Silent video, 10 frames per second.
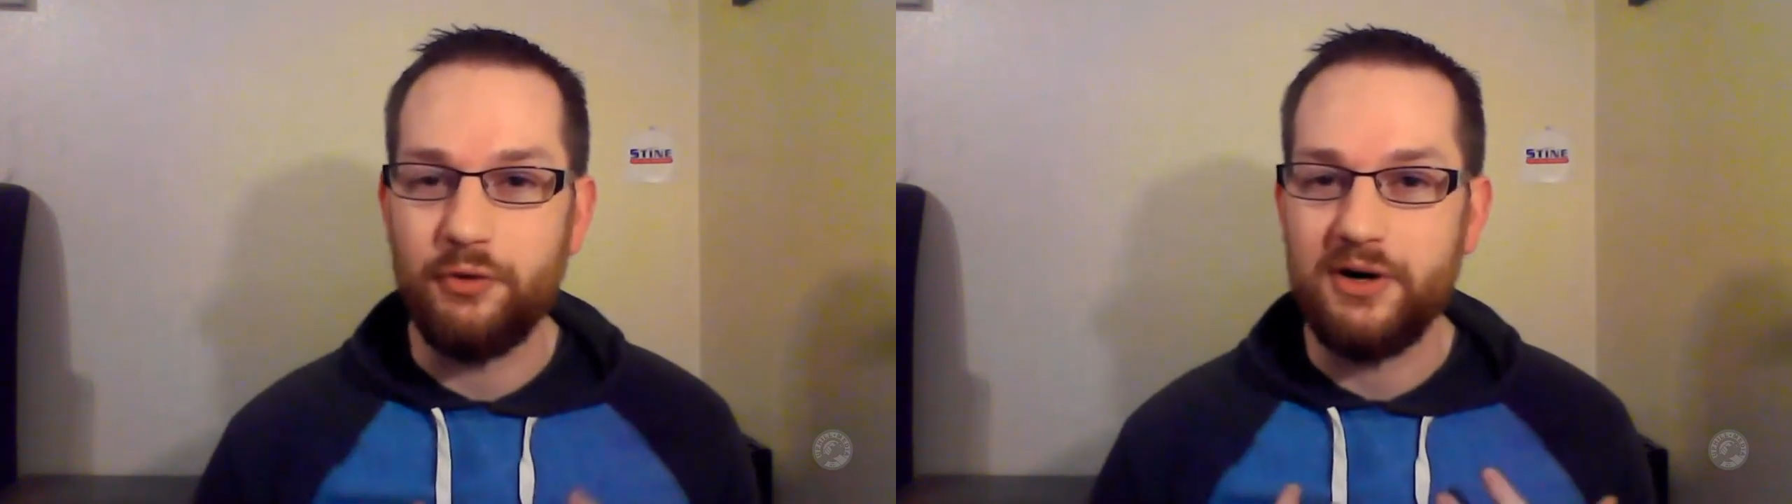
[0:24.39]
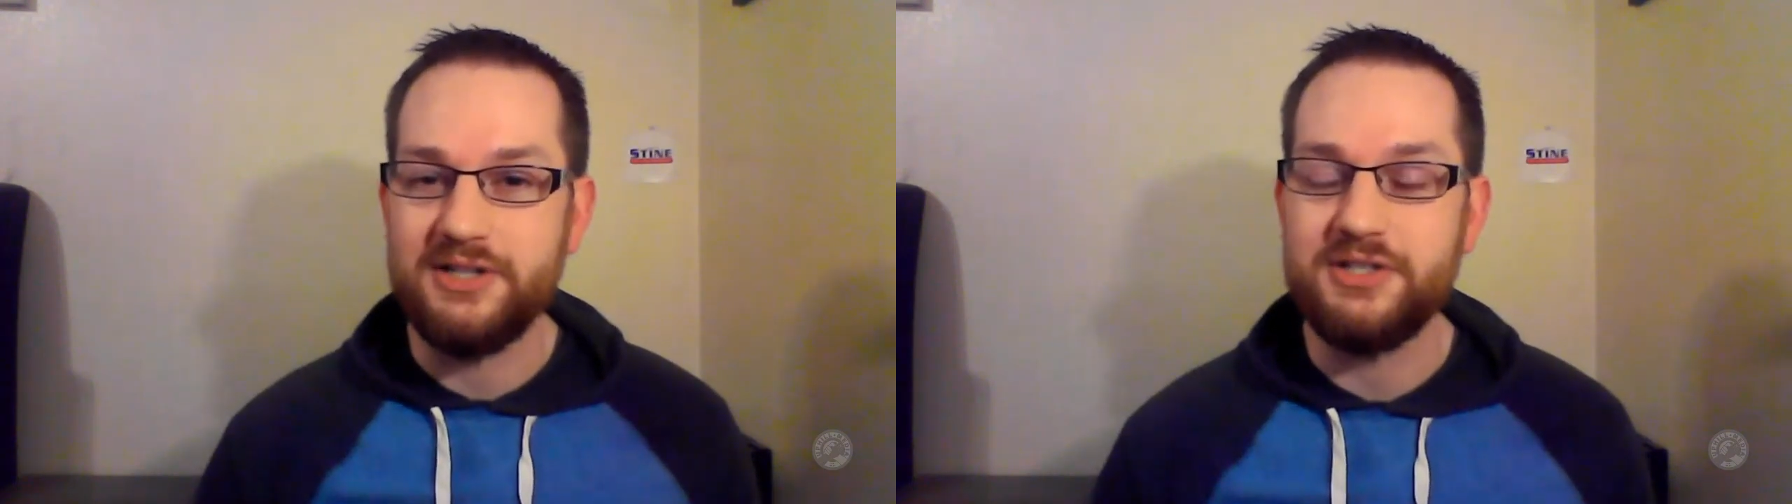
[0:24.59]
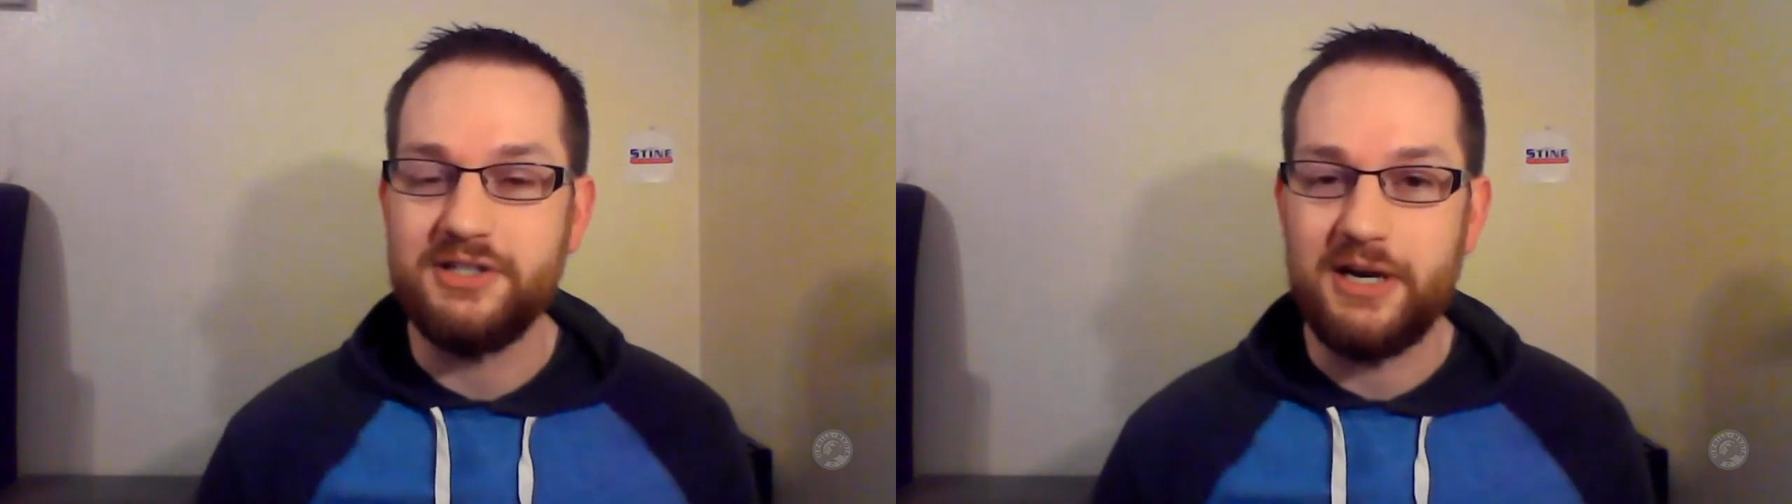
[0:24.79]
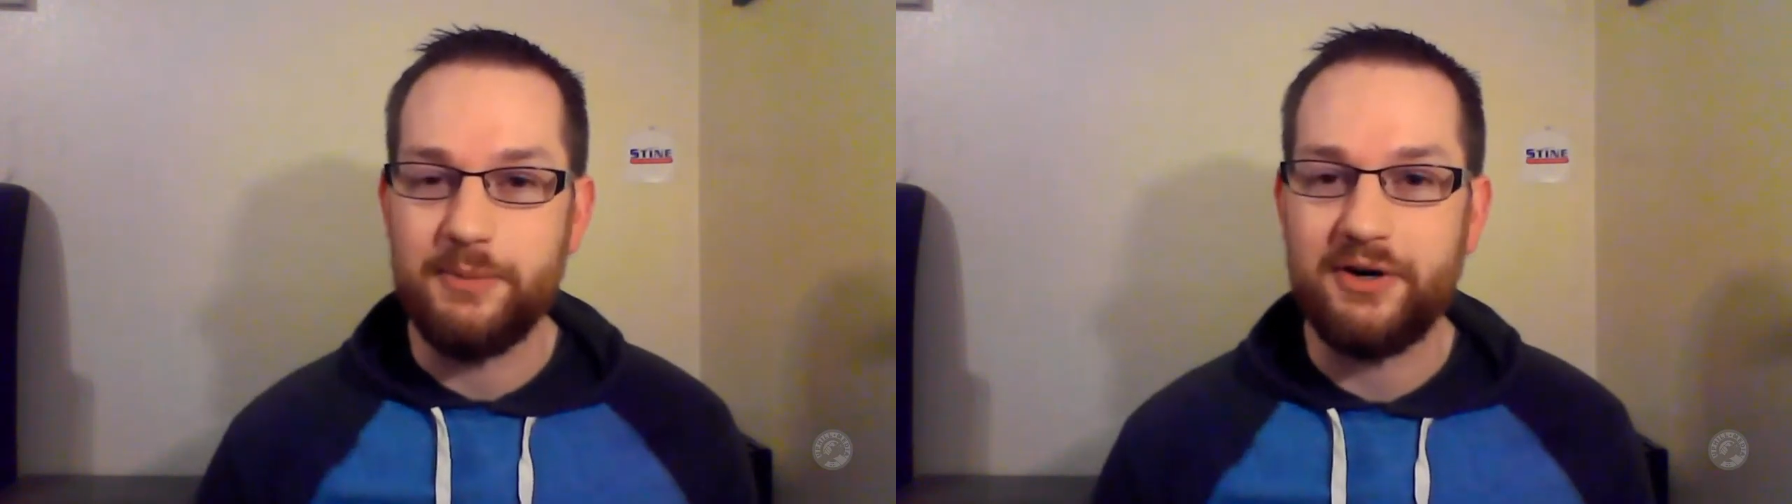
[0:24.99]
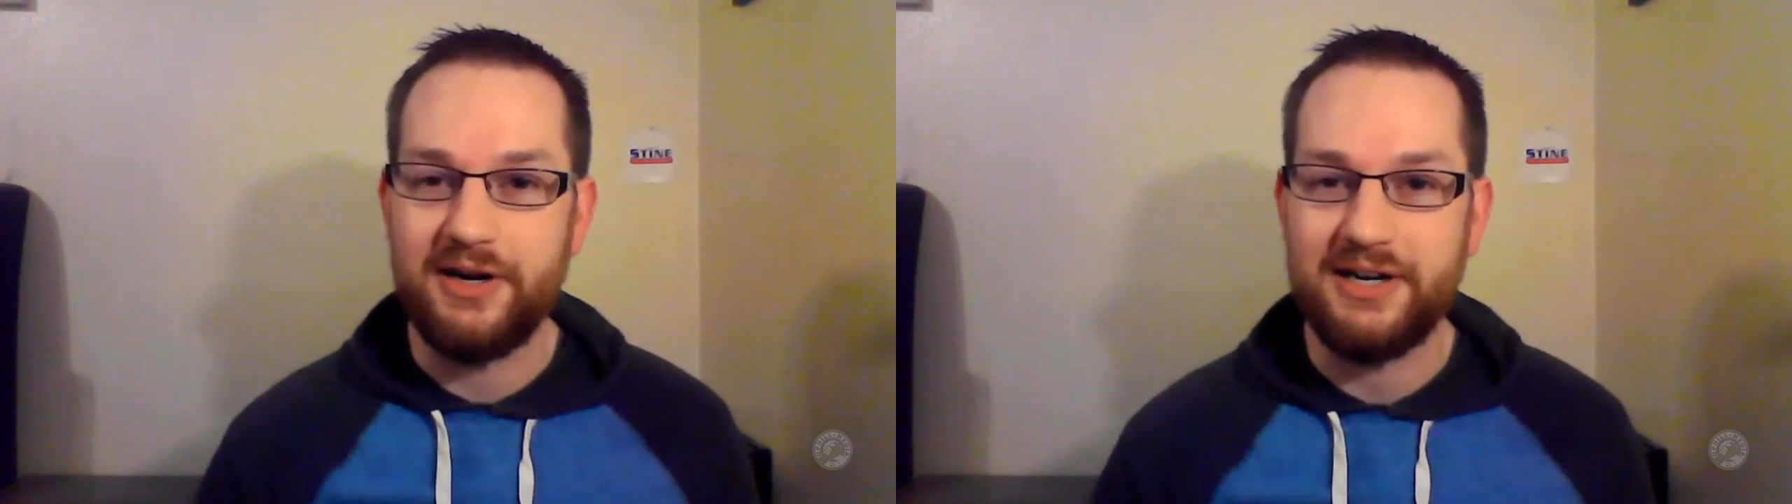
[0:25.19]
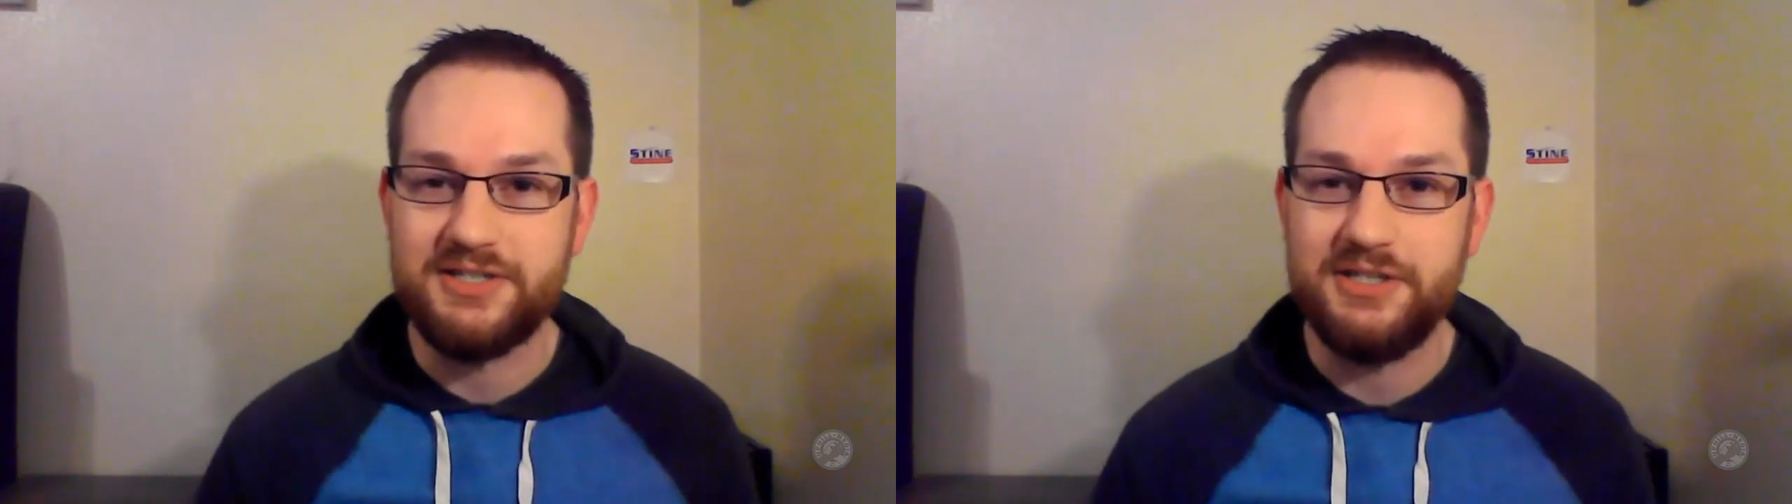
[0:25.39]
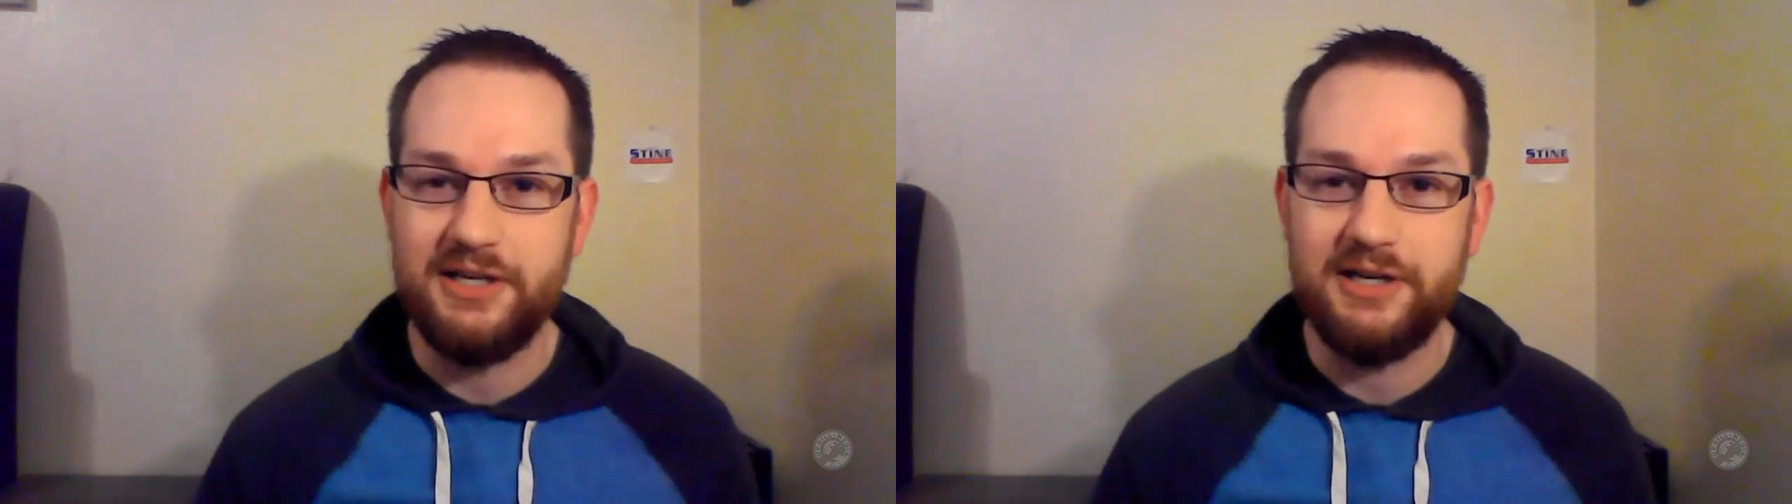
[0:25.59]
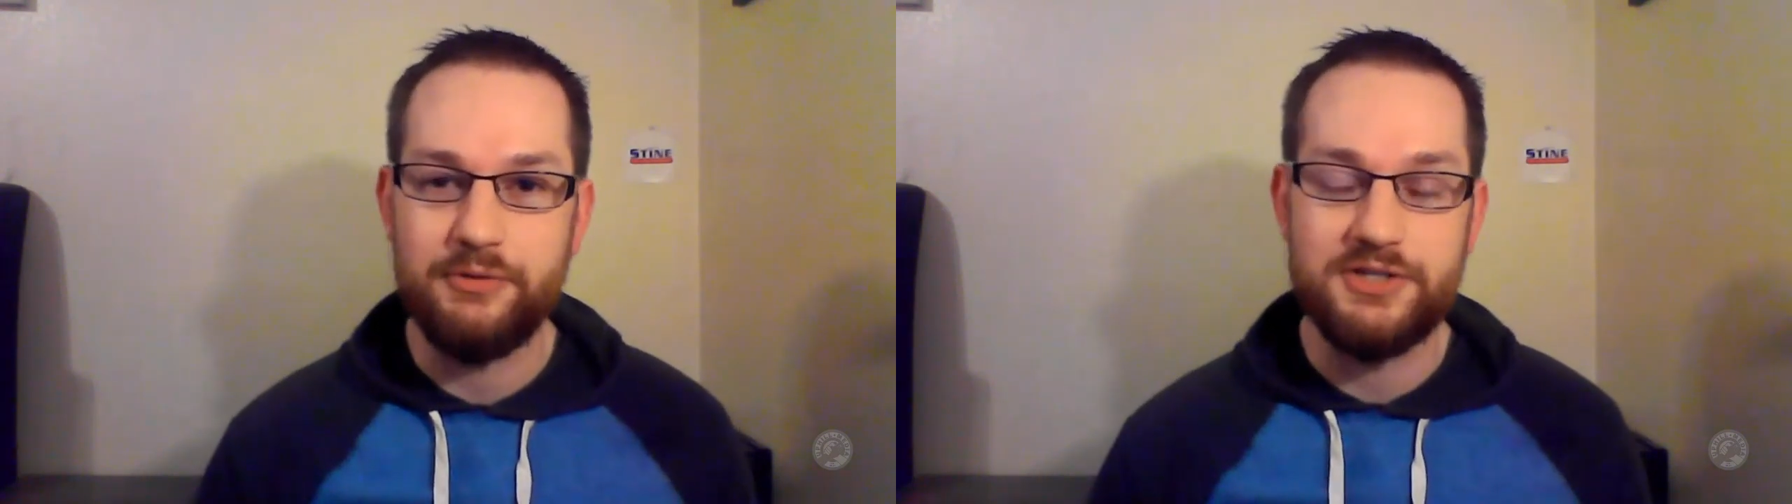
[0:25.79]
for is a Democratic seat.